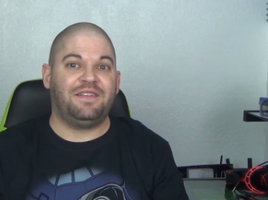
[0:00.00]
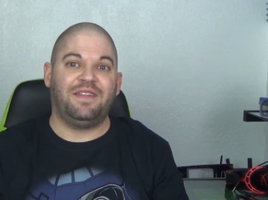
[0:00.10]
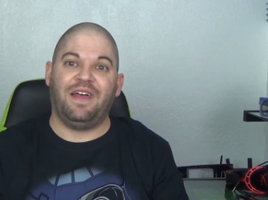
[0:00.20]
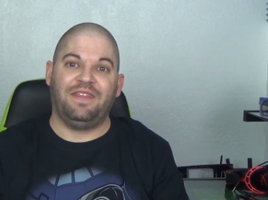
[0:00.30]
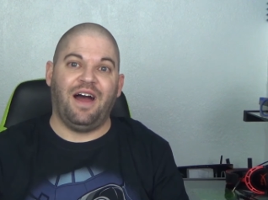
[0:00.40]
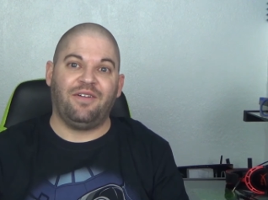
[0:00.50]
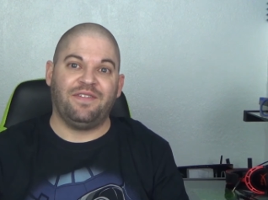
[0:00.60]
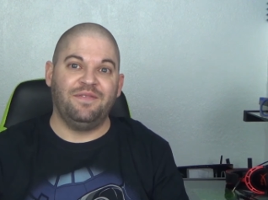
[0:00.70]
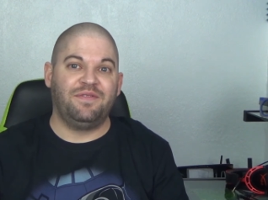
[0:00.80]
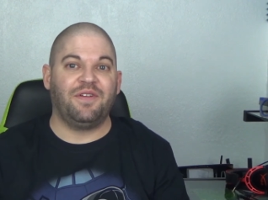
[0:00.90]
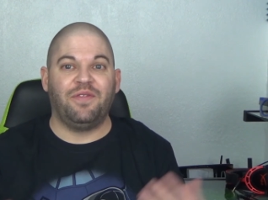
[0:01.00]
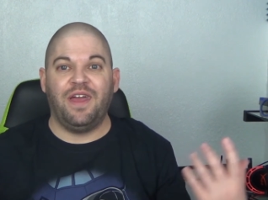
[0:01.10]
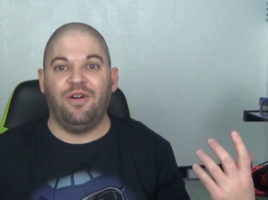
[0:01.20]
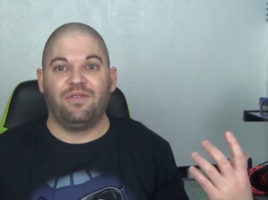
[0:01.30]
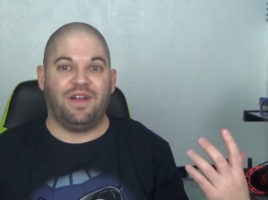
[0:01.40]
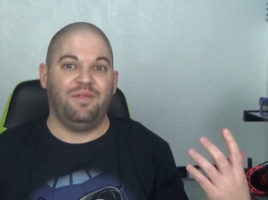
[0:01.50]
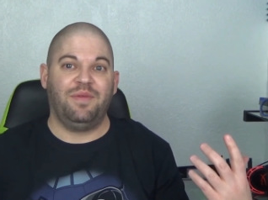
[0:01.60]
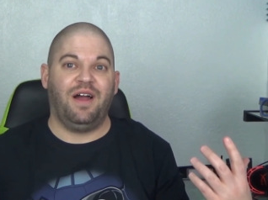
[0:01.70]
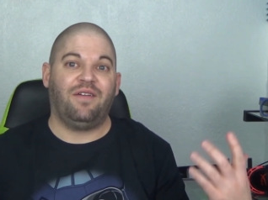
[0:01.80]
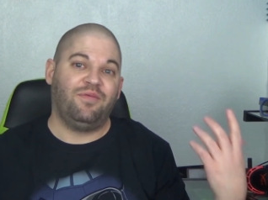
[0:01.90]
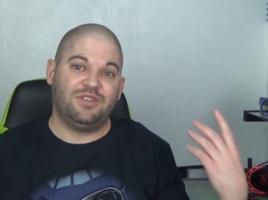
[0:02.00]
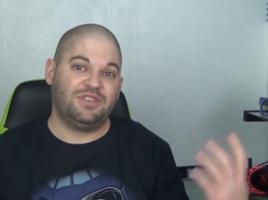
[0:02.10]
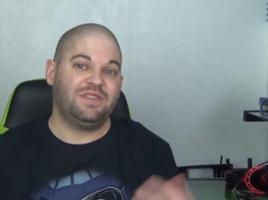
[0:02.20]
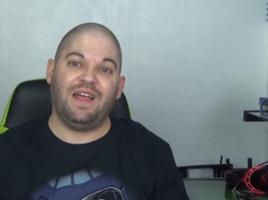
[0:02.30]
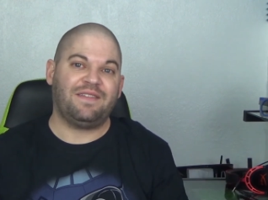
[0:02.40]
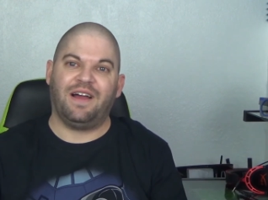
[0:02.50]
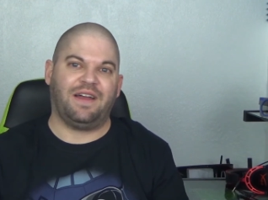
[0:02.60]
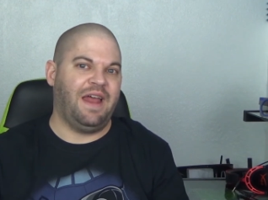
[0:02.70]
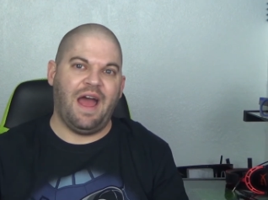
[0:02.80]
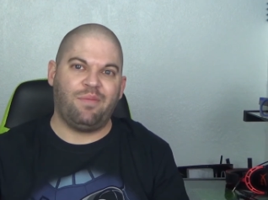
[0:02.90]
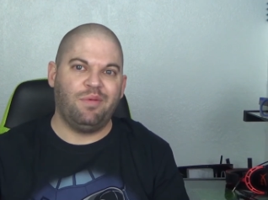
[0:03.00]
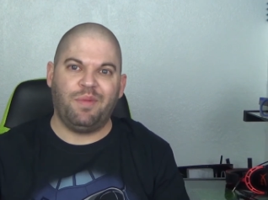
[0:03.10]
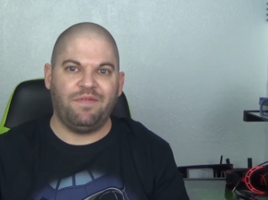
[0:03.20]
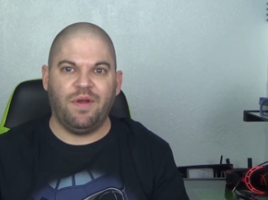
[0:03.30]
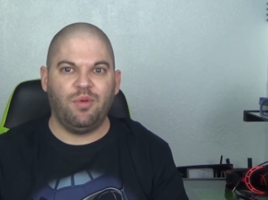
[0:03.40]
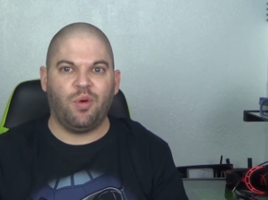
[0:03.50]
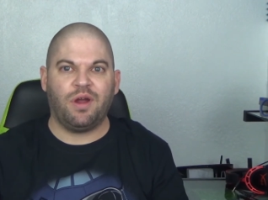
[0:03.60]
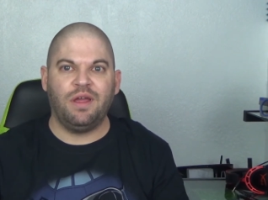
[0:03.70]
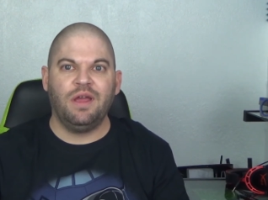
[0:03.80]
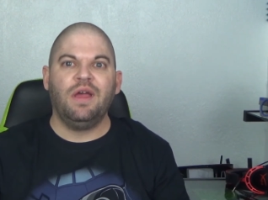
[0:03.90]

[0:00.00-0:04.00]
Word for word: to that thousand so they don't cut me off, which that's not going to happen by February.